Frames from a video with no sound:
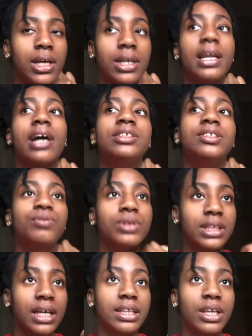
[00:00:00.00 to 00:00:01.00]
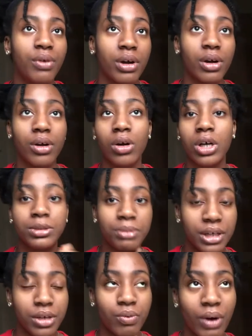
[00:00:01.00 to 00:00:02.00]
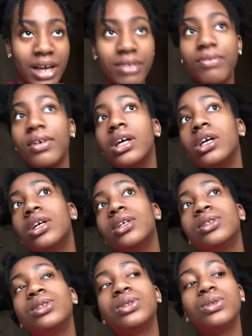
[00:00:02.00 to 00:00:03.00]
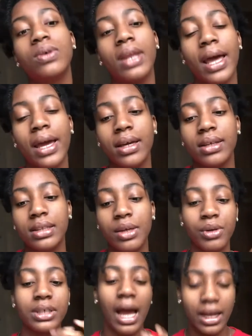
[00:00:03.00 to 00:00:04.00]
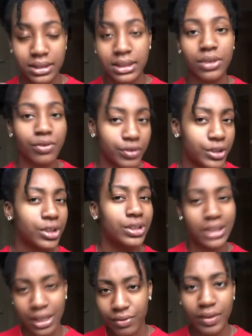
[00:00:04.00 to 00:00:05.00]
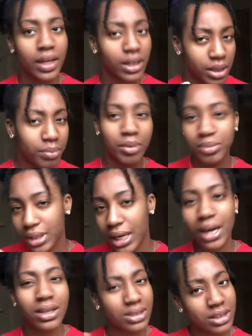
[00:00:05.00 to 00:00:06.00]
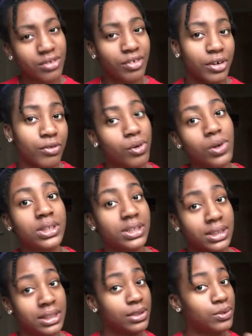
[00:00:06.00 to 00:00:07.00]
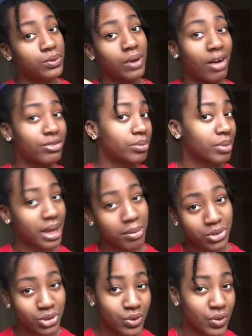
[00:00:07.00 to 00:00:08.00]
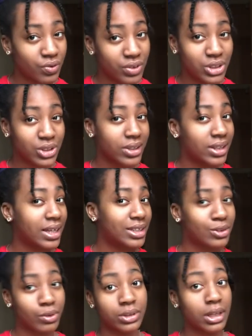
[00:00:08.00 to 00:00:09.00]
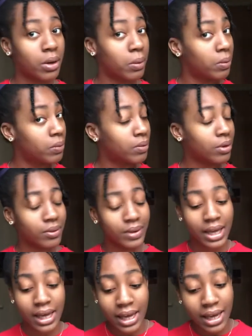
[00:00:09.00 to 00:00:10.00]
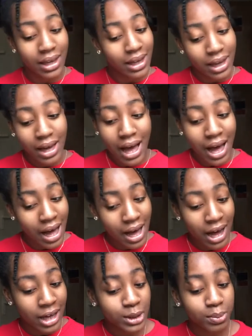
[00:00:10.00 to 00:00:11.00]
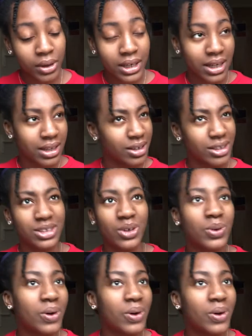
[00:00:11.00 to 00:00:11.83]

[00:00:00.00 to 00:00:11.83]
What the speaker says: narrative was that they were husband and wife. So like they were dancing with each other to kind of keep up the narrative, and of course they too have some chemistry with each other. So I was like, oh, okay. Spoiler alert, although